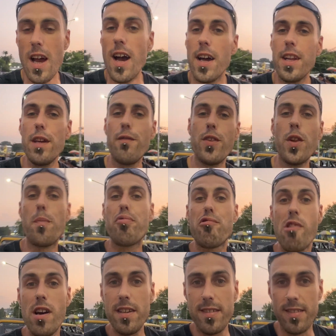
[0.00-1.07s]
and even the
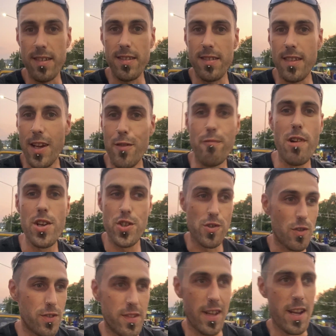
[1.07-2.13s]
prices in
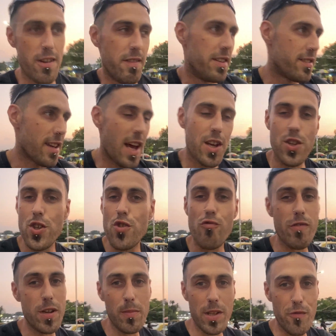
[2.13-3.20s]
restaurants here is
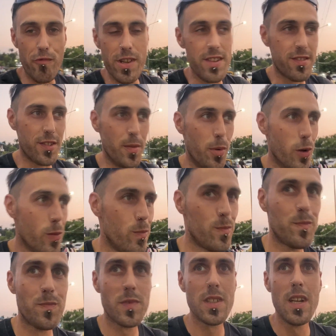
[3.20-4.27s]
extremely reasonable.
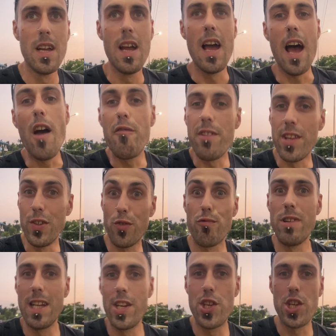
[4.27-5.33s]
Everything's
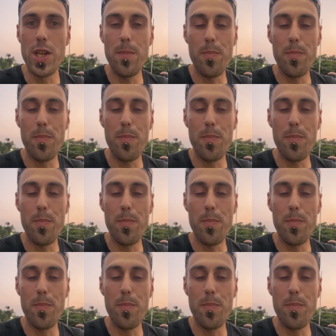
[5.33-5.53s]
really cheap.